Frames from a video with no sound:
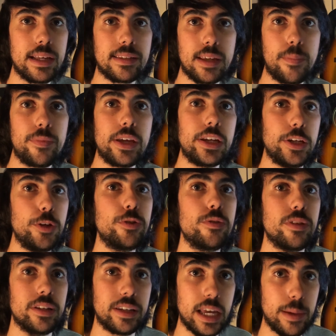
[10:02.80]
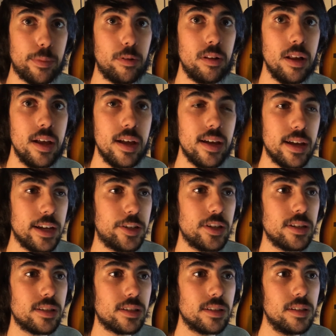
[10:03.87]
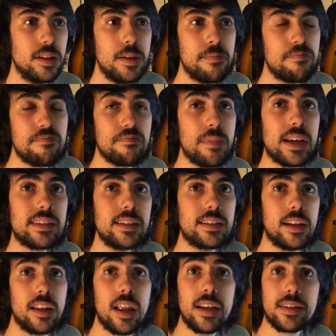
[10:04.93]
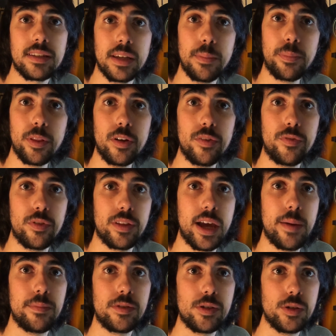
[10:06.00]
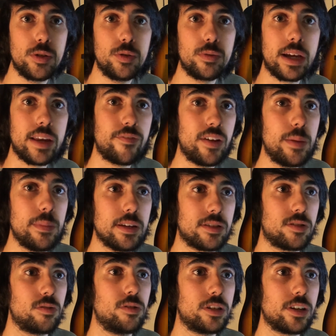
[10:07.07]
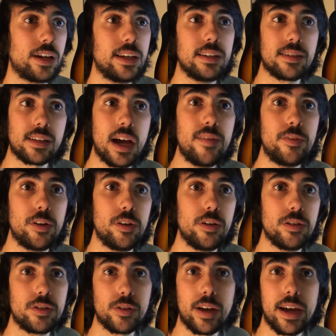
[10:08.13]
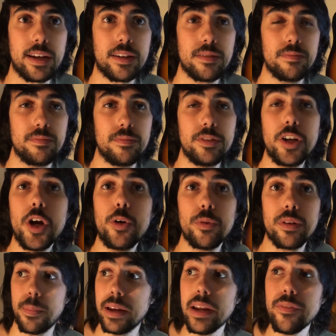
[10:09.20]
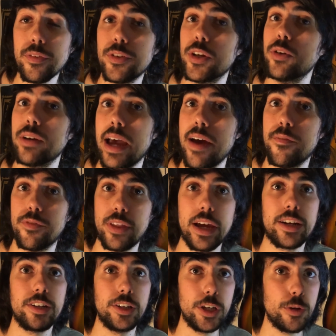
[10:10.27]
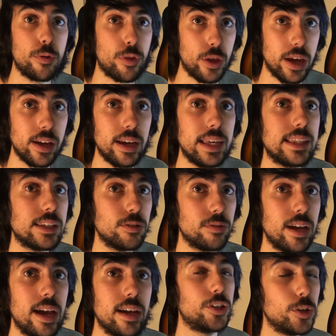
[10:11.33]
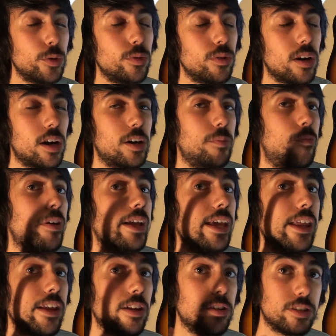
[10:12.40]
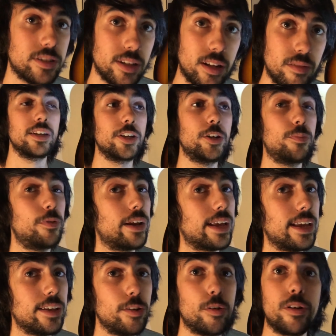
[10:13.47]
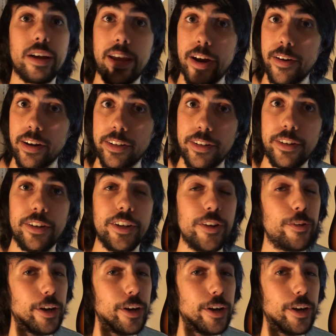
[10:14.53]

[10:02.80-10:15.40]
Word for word: something new to the table, it just makes it a lot simpler for them to get famous or to get discovered or to get known. But if you don't have that new thing, it's okay. You are bringing yourself. You're bringing your character, your